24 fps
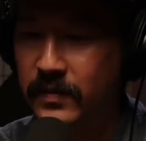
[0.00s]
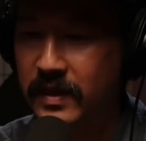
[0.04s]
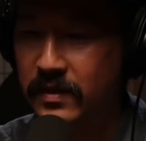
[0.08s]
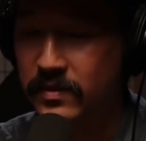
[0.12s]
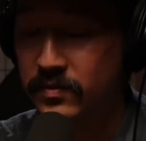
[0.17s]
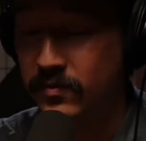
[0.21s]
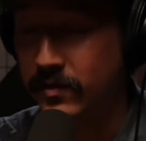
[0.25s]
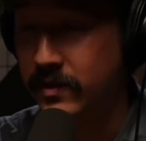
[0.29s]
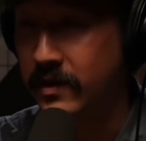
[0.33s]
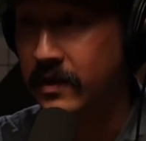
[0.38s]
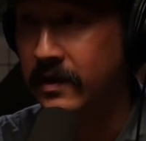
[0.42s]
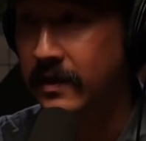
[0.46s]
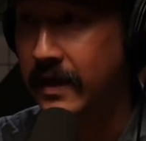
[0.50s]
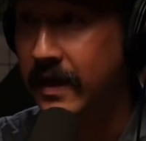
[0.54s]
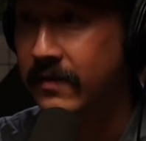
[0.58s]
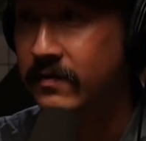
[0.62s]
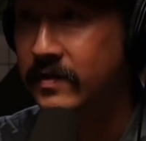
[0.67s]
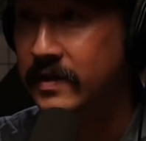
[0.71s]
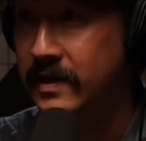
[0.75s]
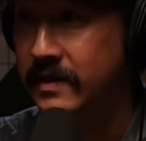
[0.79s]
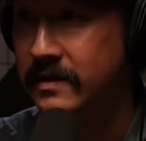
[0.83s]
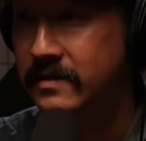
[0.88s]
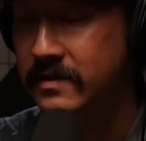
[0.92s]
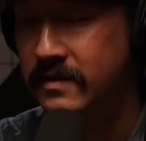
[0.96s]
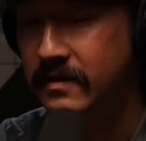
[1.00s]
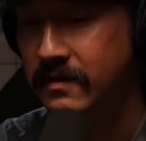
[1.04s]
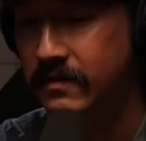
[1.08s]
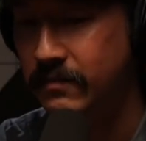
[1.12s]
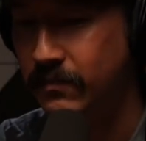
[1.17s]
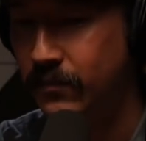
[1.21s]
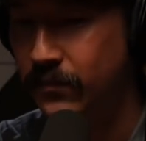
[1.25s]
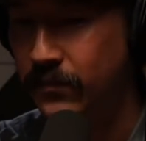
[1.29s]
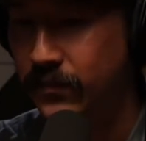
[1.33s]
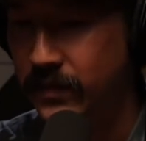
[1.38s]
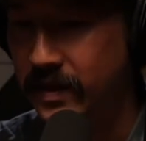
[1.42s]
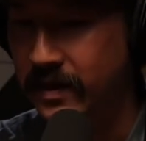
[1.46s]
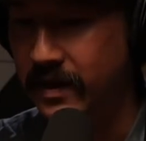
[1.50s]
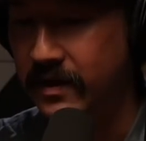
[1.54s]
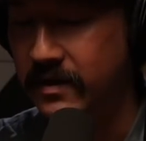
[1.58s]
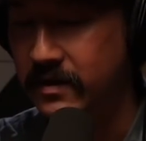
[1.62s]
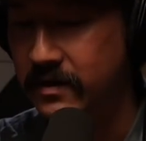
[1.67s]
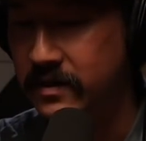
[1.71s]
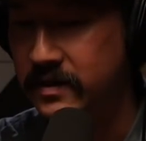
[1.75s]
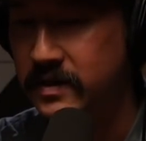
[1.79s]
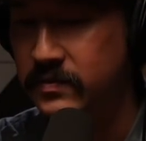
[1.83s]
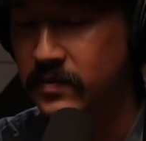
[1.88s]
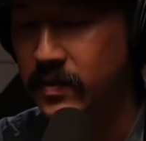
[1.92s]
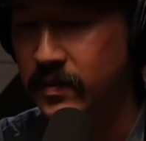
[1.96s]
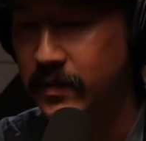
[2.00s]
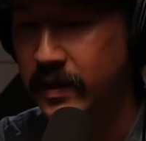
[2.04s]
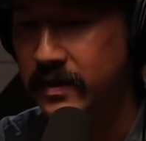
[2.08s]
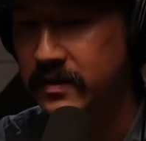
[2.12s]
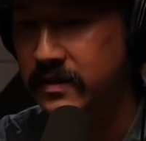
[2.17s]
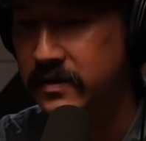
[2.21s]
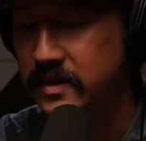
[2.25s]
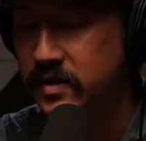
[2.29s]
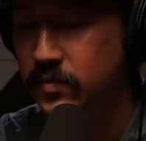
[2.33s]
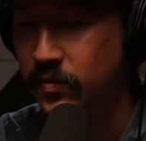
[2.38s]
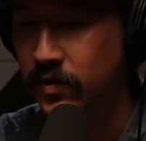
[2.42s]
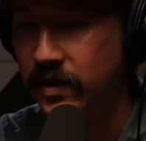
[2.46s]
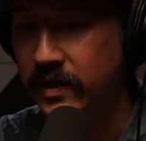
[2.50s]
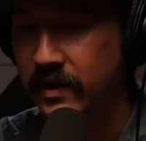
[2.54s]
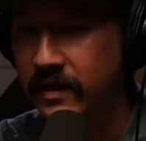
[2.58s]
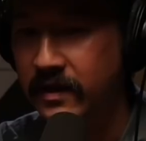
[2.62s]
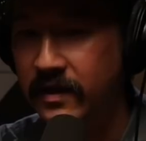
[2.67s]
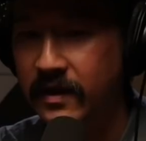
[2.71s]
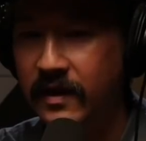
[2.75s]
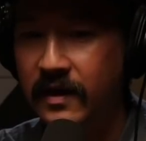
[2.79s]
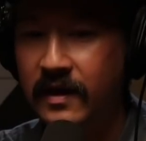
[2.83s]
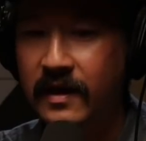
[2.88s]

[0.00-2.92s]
I was working in advertising, and I called him on my lunch break,